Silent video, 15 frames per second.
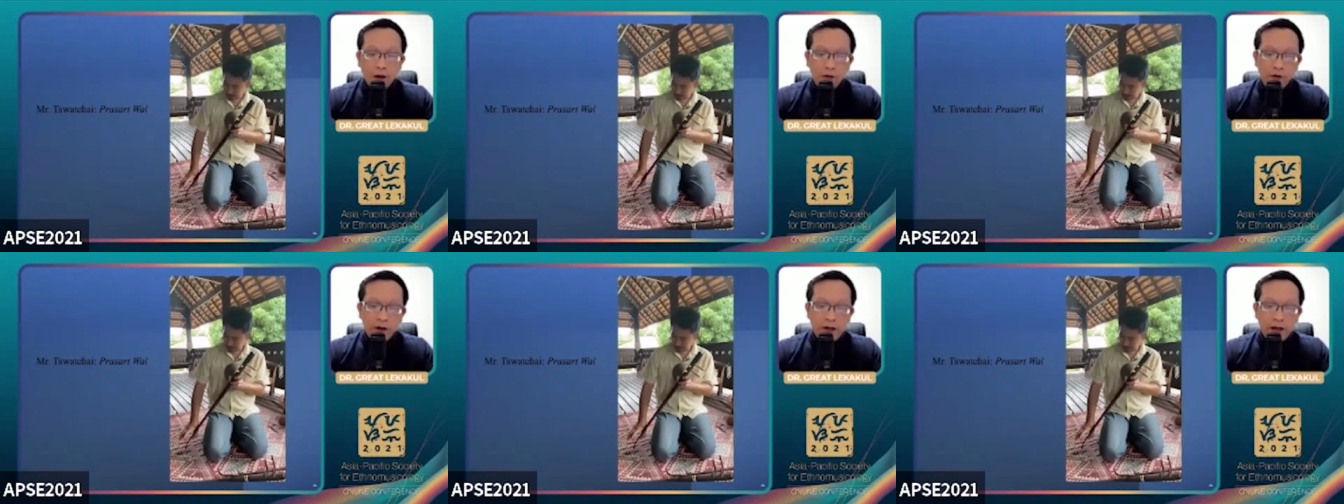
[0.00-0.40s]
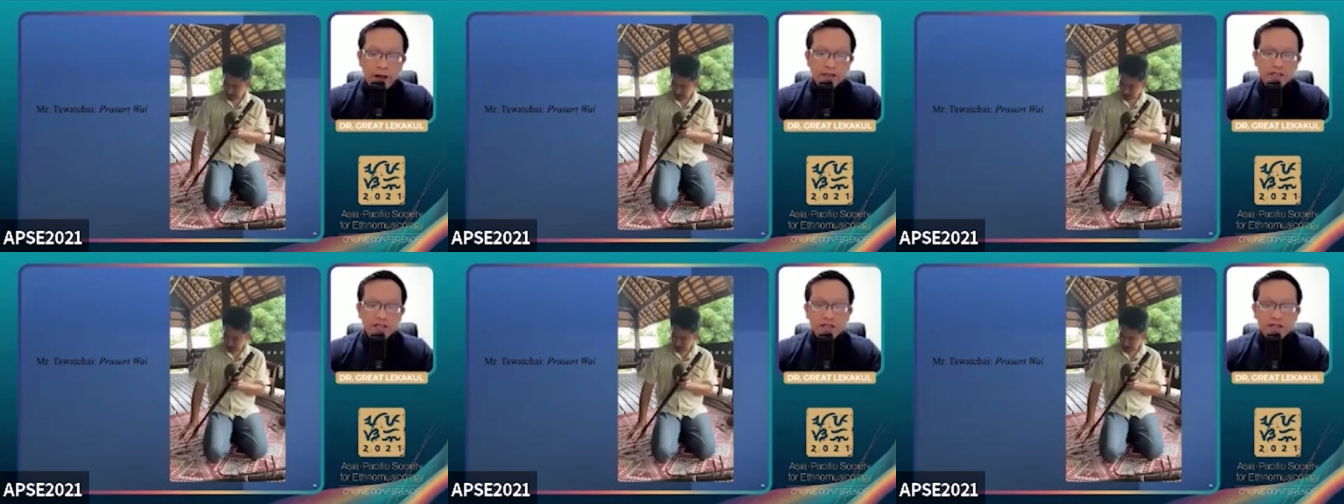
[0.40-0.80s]
we
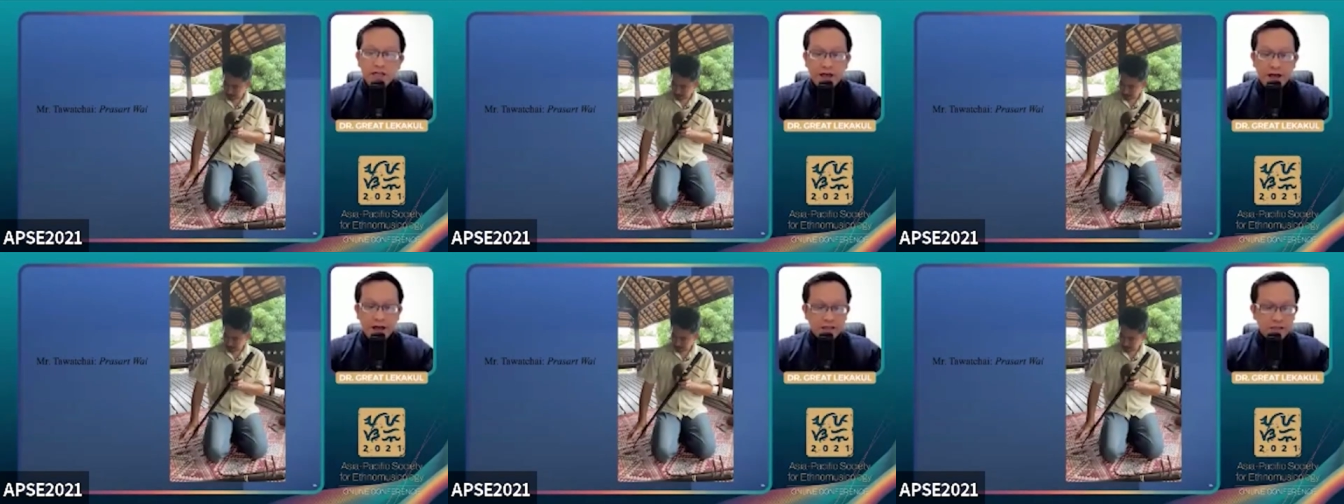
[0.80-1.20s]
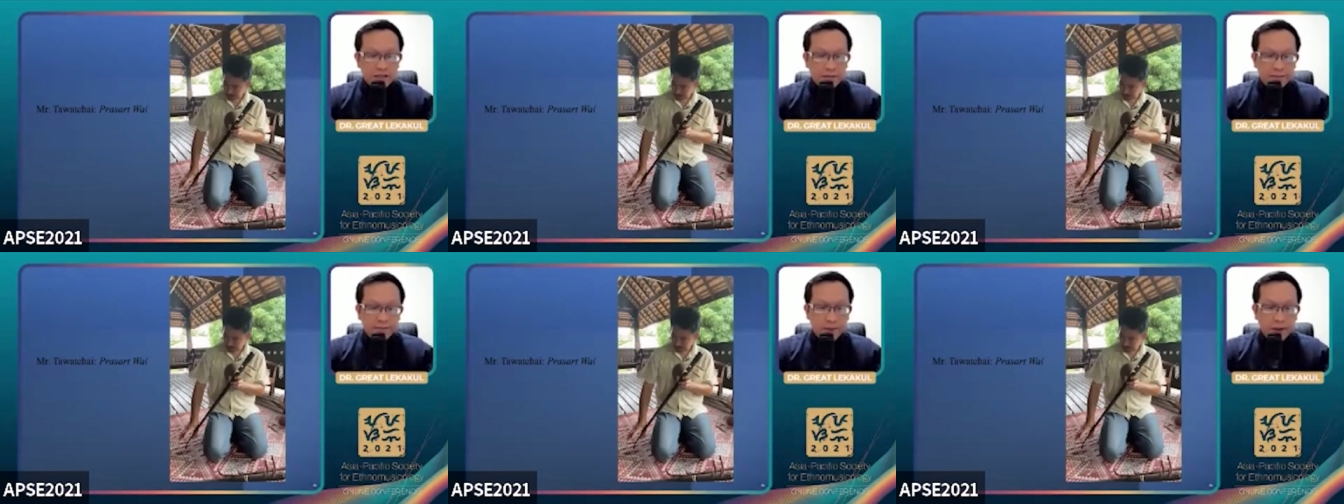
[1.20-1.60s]
can see
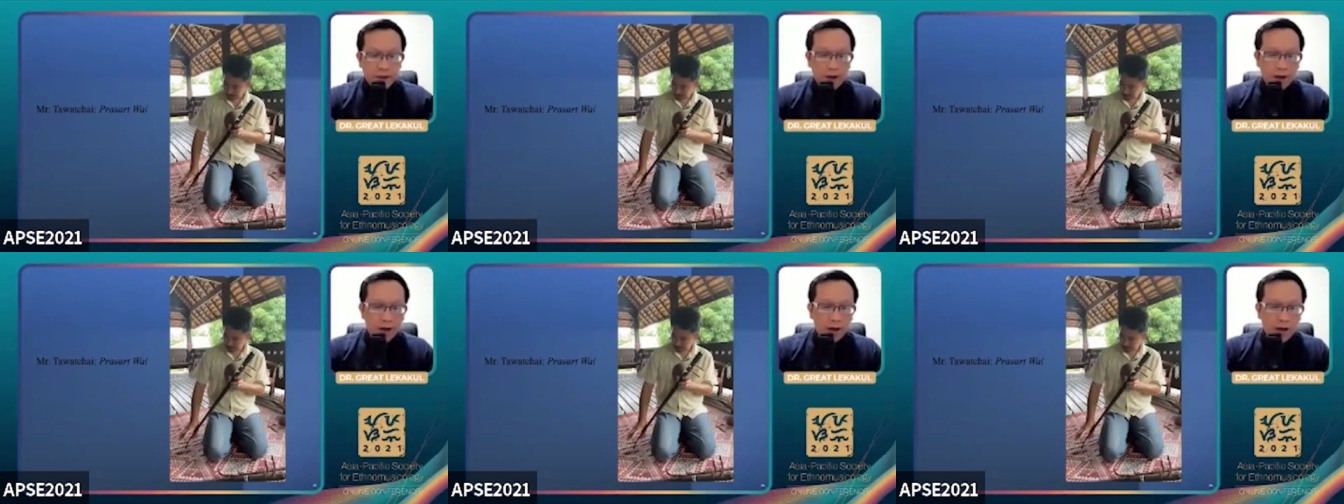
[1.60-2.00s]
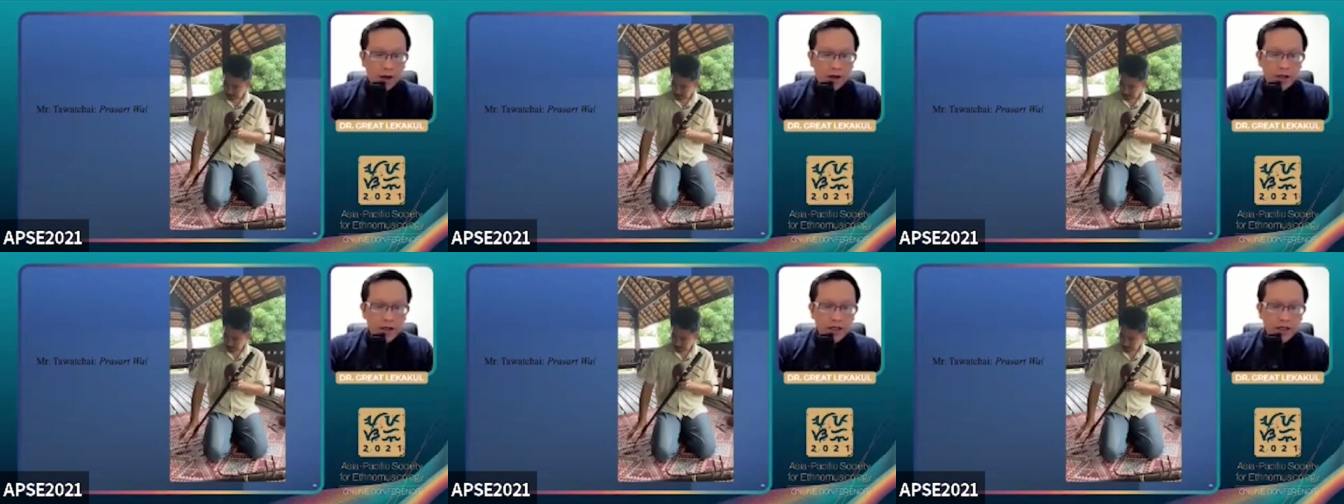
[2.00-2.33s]
that uh,